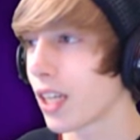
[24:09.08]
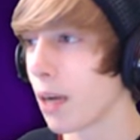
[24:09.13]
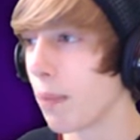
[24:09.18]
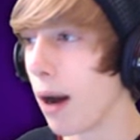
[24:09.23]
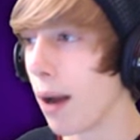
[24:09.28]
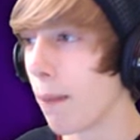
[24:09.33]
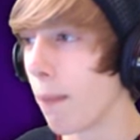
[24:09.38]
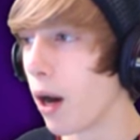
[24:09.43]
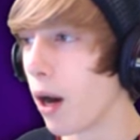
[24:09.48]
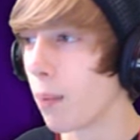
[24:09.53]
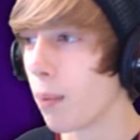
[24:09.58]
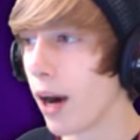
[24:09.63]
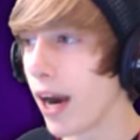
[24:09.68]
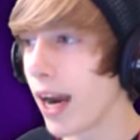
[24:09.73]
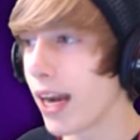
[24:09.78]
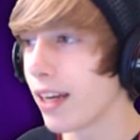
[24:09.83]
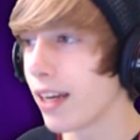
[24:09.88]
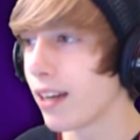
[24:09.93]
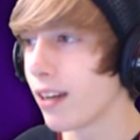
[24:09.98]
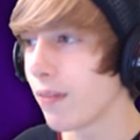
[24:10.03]
Come on,
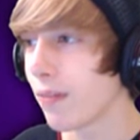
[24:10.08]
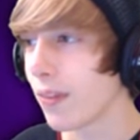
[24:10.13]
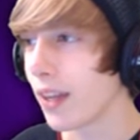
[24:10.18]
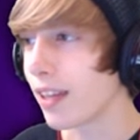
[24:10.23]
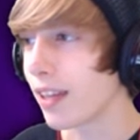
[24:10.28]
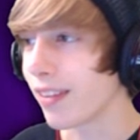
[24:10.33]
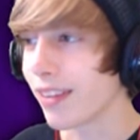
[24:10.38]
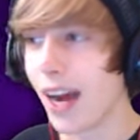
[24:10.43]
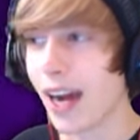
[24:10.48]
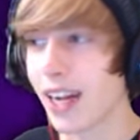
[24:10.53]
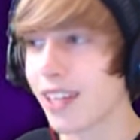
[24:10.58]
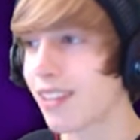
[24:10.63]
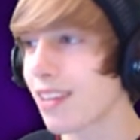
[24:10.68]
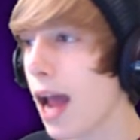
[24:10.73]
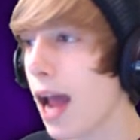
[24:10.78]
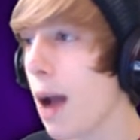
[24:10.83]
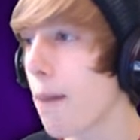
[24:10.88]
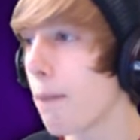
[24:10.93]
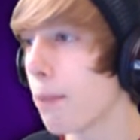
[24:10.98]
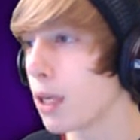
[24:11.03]
Mudbray. It's not
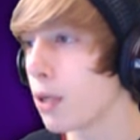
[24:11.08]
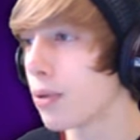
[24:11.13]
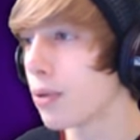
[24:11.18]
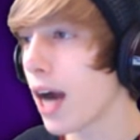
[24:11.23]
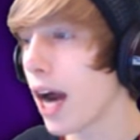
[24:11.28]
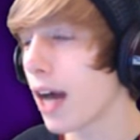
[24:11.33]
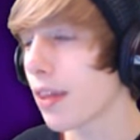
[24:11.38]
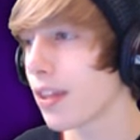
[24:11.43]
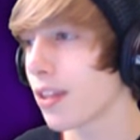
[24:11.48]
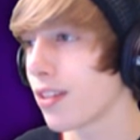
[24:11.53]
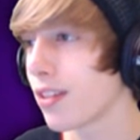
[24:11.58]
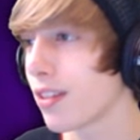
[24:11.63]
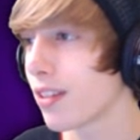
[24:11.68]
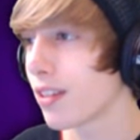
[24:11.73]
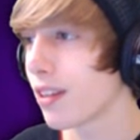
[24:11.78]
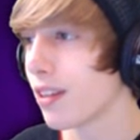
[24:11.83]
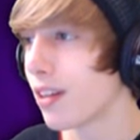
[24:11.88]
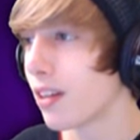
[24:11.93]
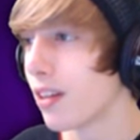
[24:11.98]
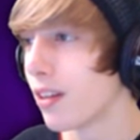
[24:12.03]
stab, but you got this.
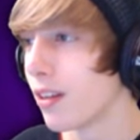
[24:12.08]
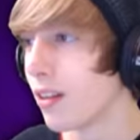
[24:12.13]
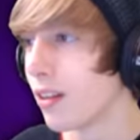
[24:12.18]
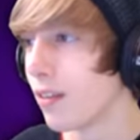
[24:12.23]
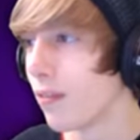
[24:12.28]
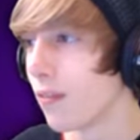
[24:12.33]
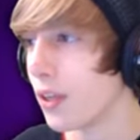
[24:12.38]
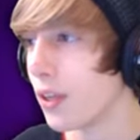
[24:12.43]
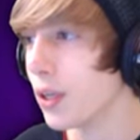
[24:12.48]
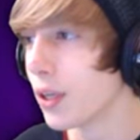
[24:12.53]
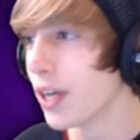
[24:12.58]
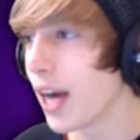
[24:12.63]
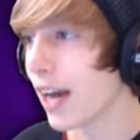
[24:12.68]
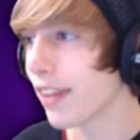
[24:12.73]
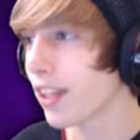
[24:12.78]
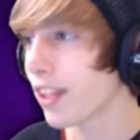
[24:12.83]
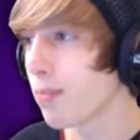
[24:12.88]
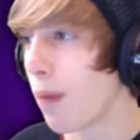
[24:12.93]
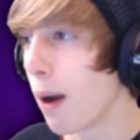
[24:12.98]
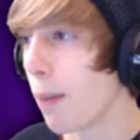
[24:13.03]
You
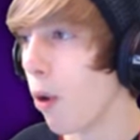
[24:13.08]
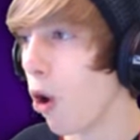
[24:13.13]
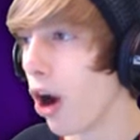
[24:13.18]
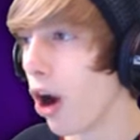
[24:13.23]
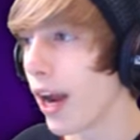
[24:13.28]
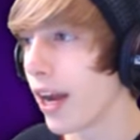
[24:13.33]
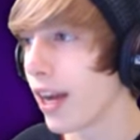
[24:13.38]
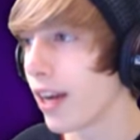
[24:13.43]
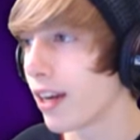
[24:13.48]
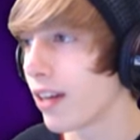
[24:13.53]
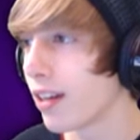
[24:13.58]
got this, my boy.